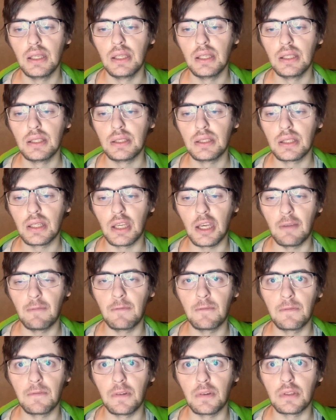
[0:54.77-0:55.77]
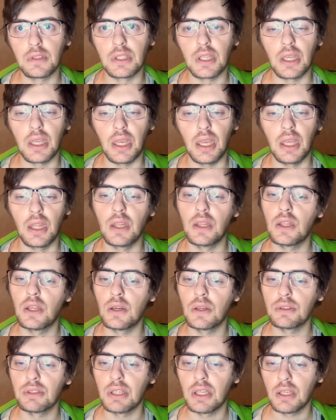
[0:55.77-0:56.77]
script for the intro
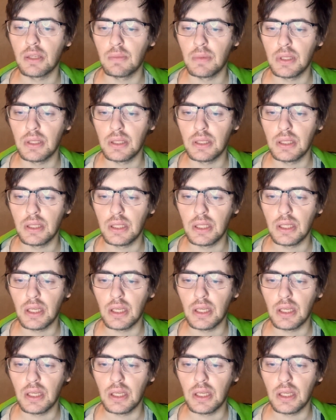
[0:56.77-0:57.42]
segment,